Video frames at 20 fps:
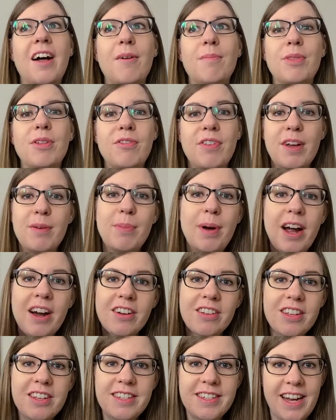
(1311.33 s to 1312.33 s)
The Vampire
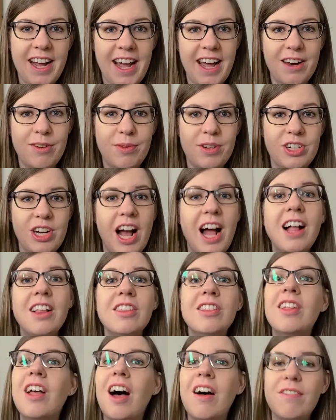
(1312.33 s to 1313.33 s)
Lestat, which I
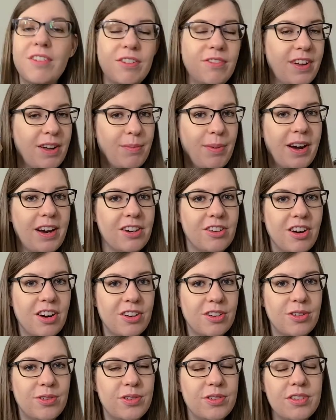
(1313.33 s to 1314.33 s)
love The Vampire
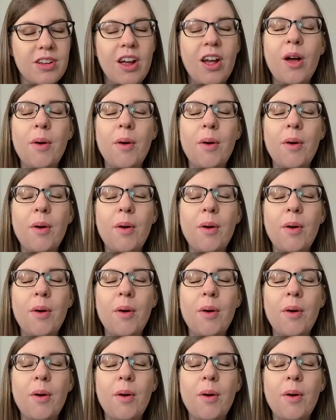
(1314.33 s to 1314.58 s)
Chronicles,